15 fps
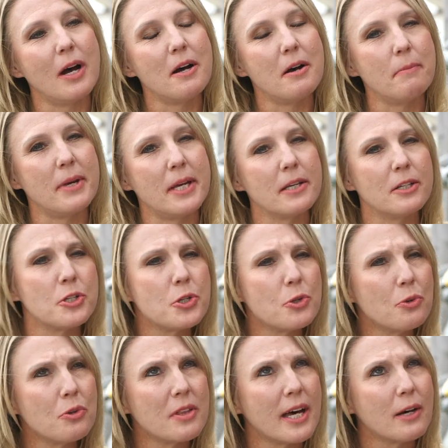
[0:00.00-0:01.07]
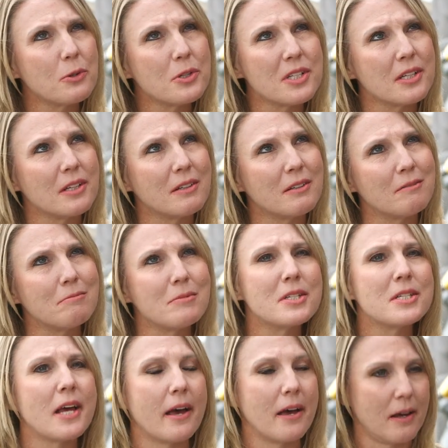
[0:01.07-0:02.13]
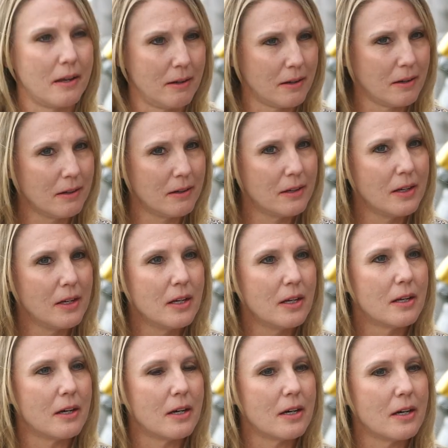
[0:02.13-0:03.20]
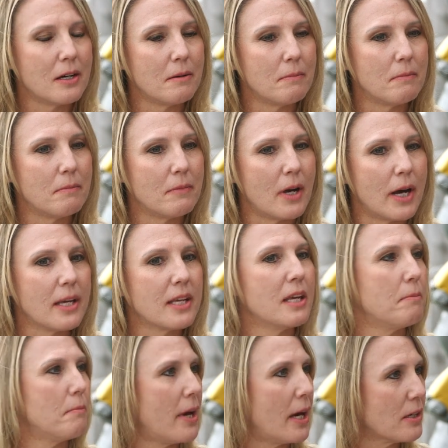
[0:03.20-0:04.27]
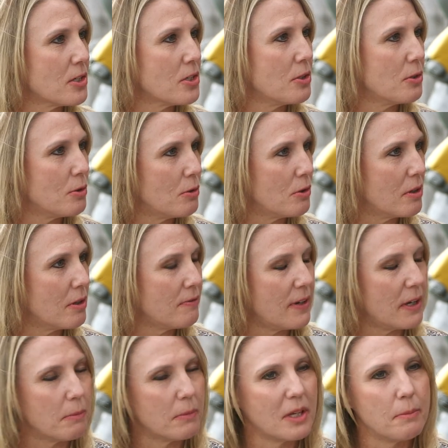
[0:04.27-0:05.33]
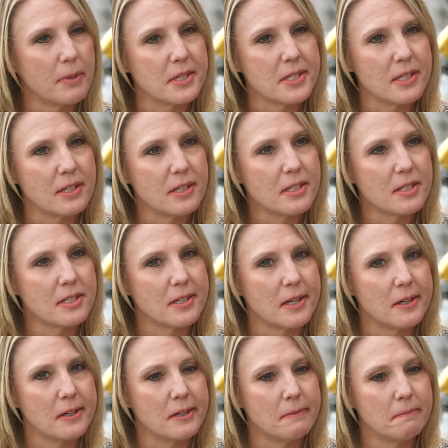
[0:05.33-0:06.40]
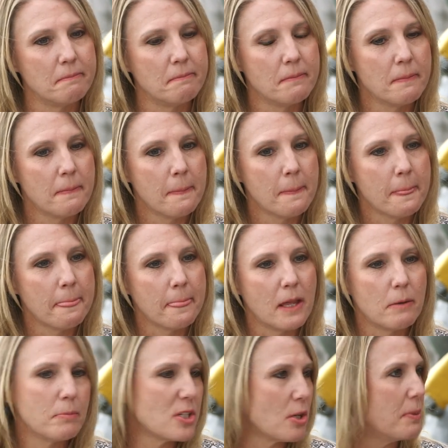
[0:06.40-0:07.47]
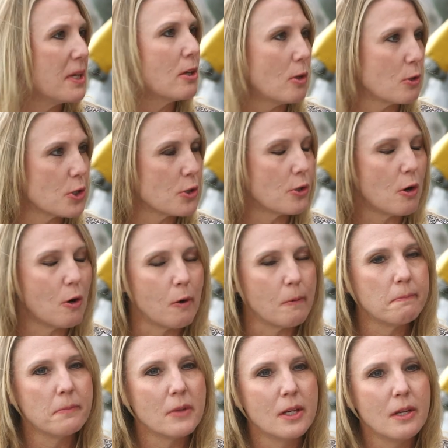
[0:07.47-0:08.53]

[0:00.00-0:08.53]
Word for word: um, in 2010, um, I came back to the family business um, to be closer to home